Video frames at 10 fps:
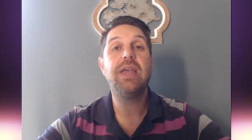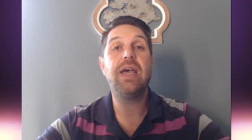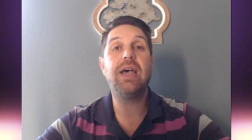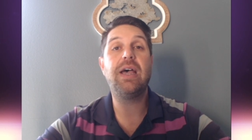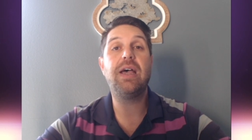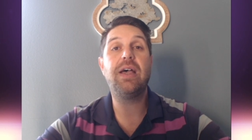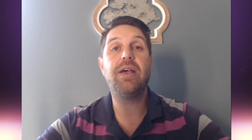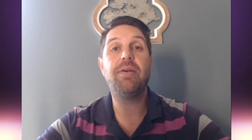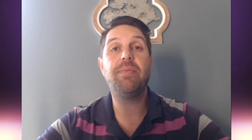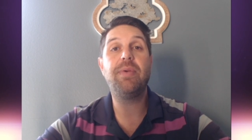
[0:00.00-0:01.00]

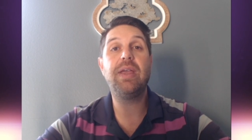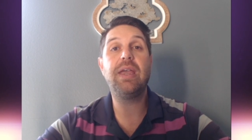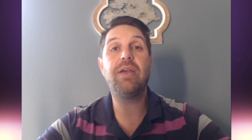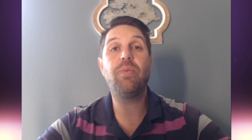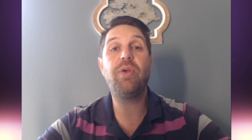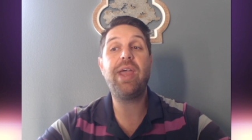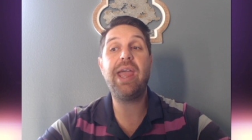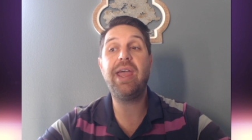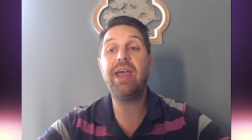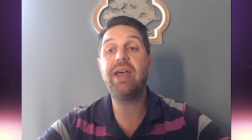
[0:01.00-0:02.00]
We'll
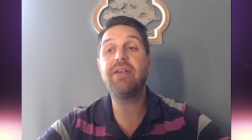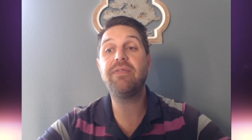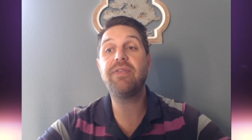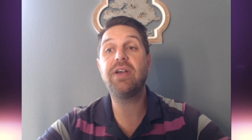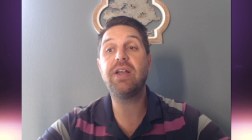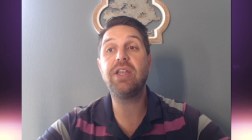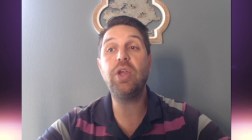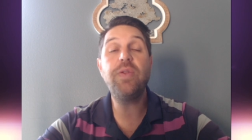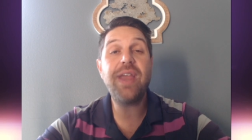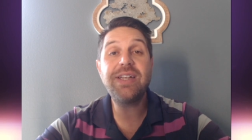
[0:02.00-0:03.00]
have
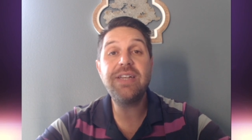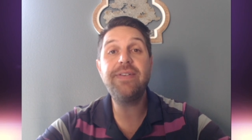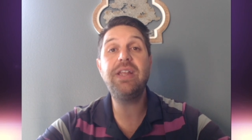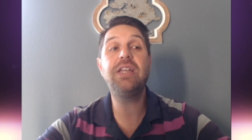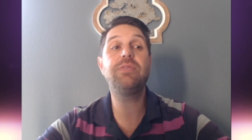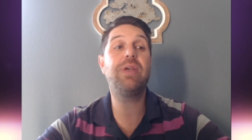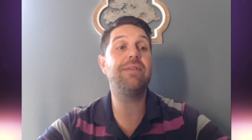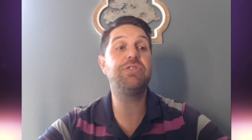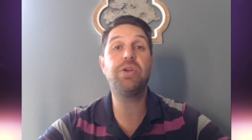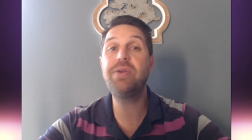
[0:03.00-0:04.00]
youth activities. We'll
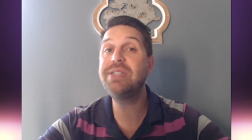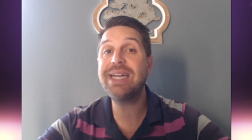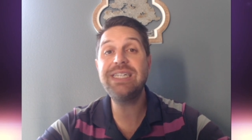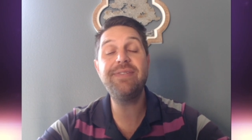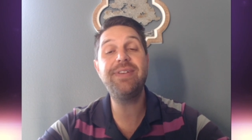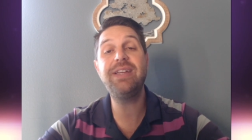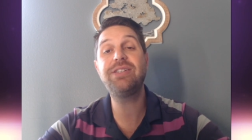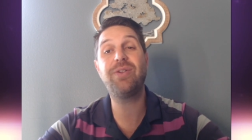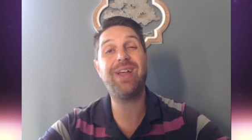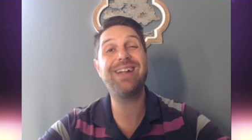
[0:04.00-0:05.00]
have children's activities.
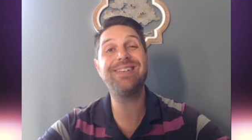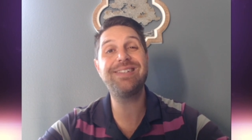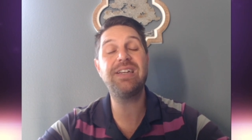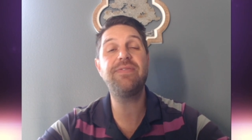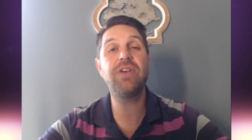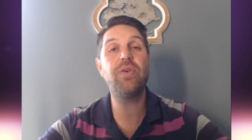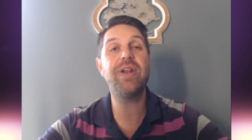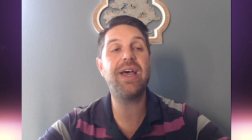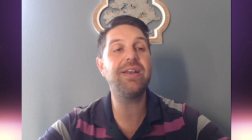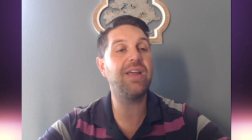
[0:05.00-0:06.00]
So lots of stuff
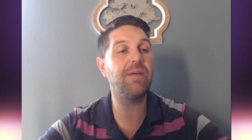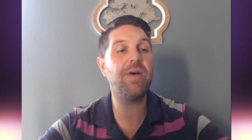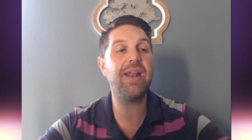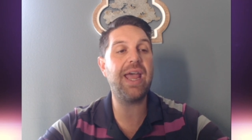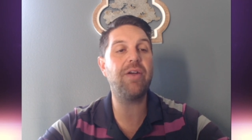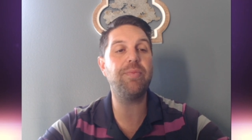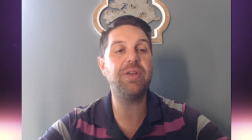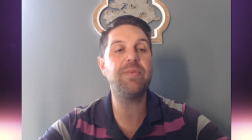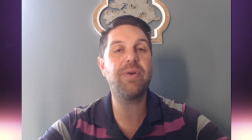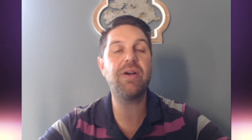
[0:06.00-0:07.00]
going on. Come on out and
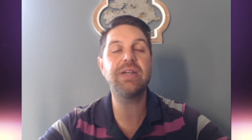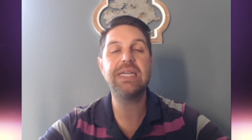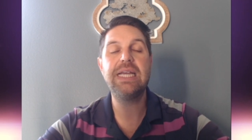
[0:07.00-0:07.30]
be a part.